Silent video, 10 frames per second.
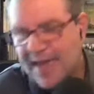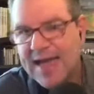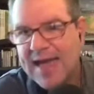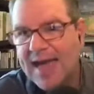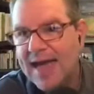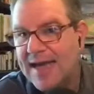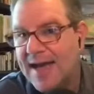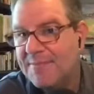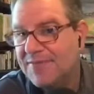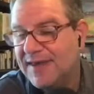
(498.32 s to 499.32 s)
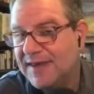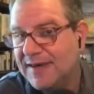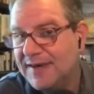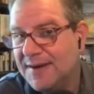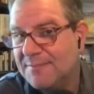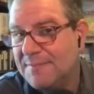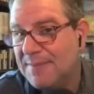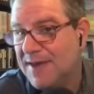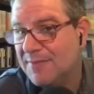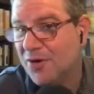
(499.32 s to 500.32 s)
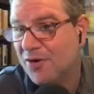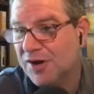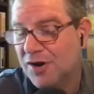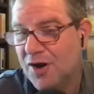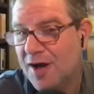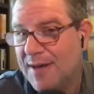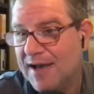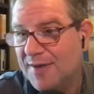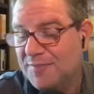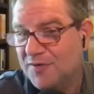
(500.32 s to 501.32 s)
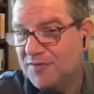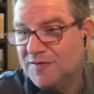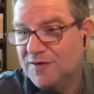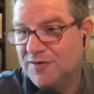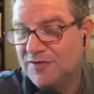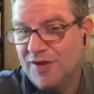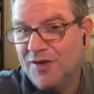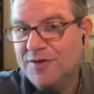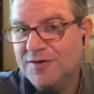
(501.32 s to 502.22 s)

hey, I'm thinking maybe I'm earning a call back on perseverance alone,